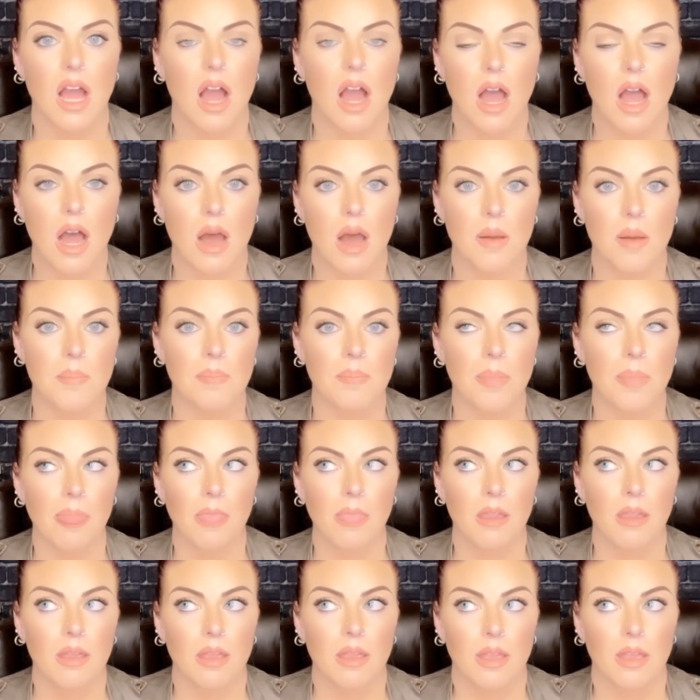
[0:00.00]

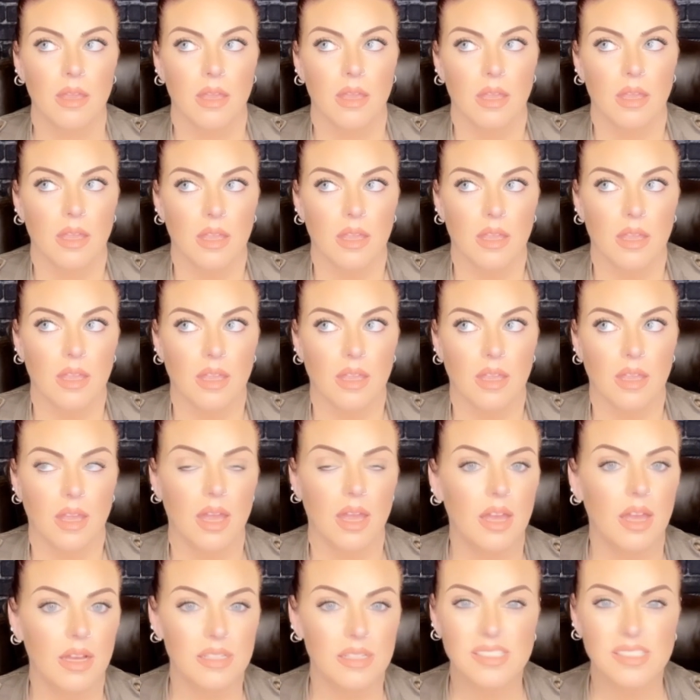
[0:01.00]

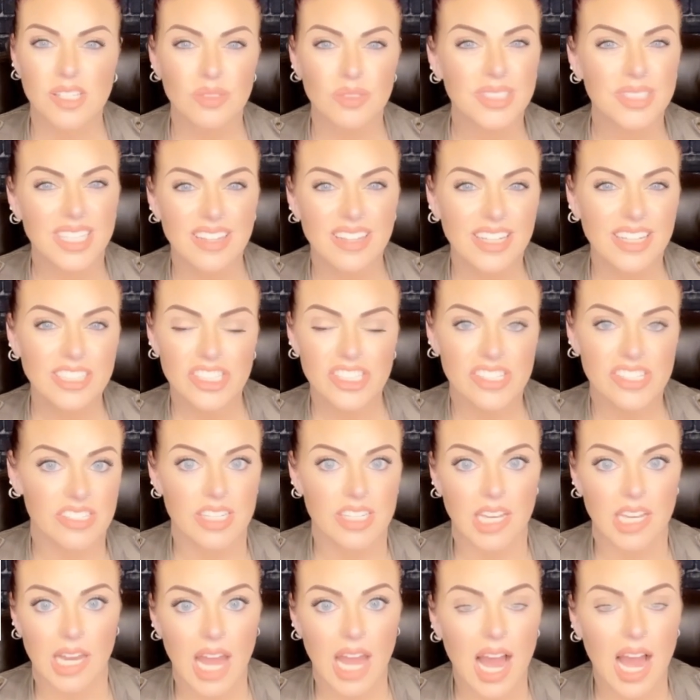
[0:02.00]
So did they just
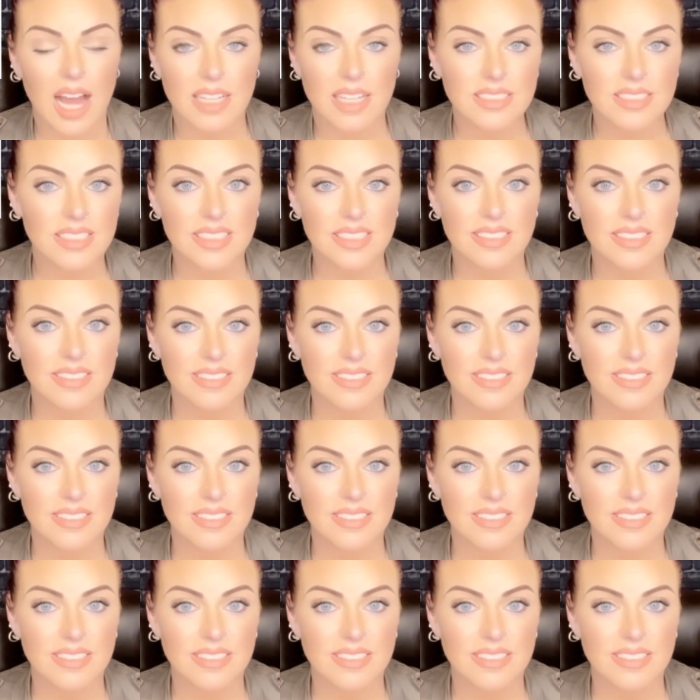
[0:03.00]
not